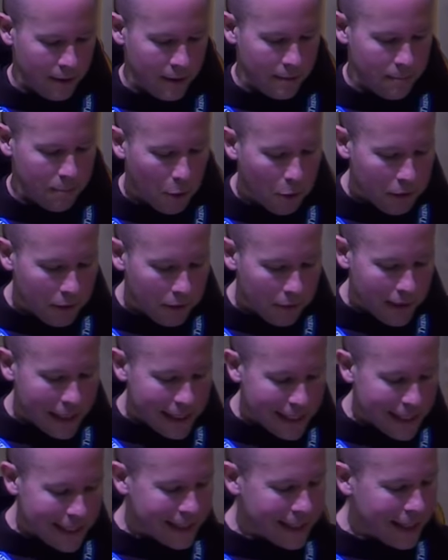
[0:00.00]
Both of these
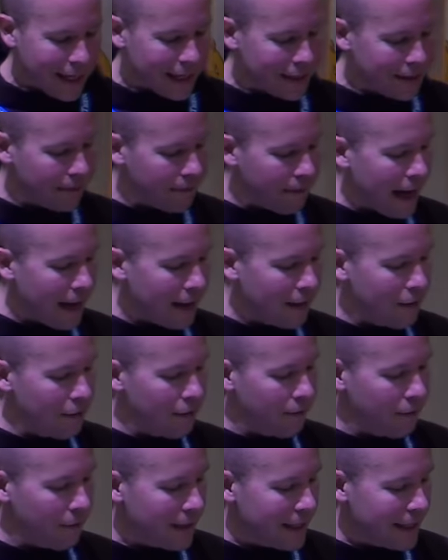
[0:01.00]
insights follow
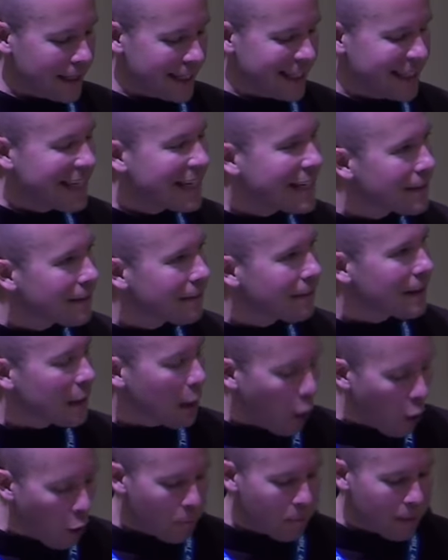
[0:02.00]
from the distinctively
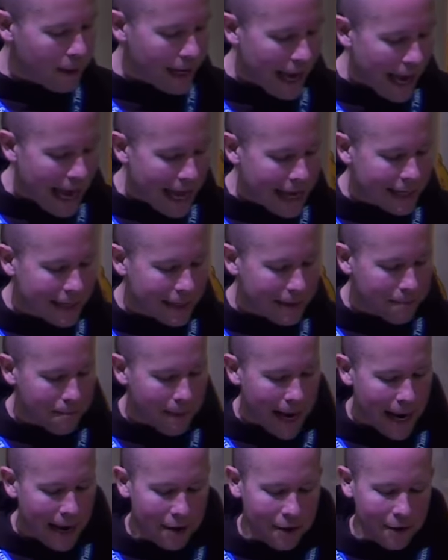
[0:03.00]
open-ended
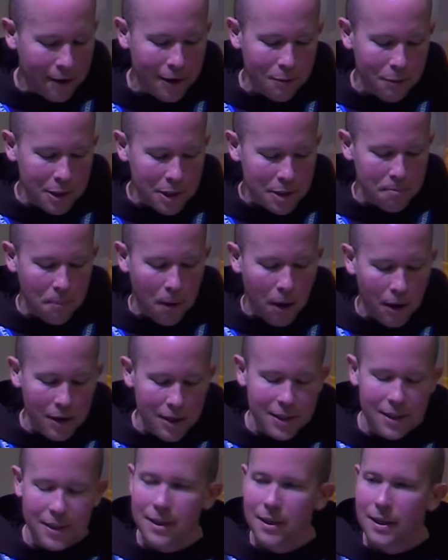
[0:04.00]
manner in which
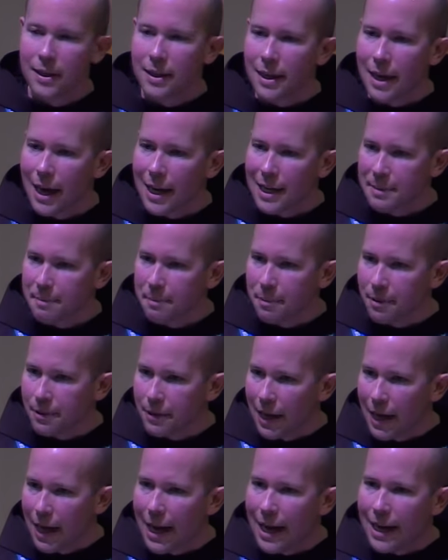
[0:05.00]
Mark's gospel
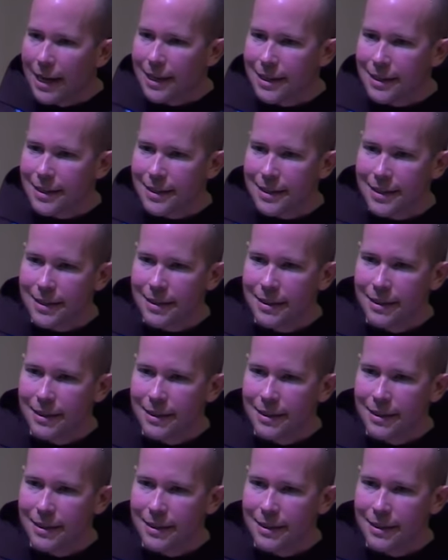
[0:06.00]
ends.